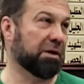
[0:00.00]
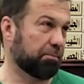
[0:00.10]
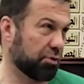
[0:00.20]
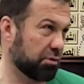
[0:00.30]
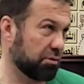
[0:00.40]

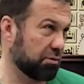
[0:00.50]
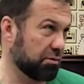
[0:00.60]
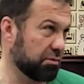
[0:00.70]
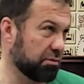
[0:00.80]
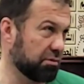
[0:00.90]
people.
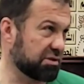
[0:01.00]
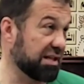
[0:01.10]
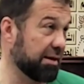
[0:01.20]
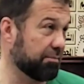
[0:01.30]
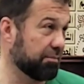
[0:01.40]

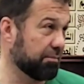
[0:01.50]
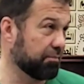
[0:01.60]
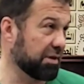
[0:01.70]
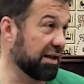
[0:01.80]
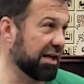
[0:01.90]
Islam
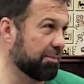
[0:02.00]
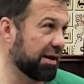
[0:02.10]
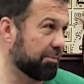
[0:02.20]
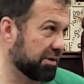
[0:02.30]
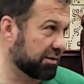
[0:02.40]
al-qalb
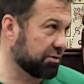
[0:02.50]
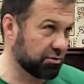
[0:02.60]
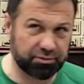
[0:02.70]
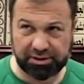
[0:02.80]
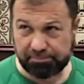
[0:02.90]
al-abyad. You
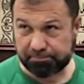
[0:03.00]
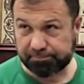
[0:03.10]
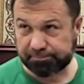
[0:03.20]
know them?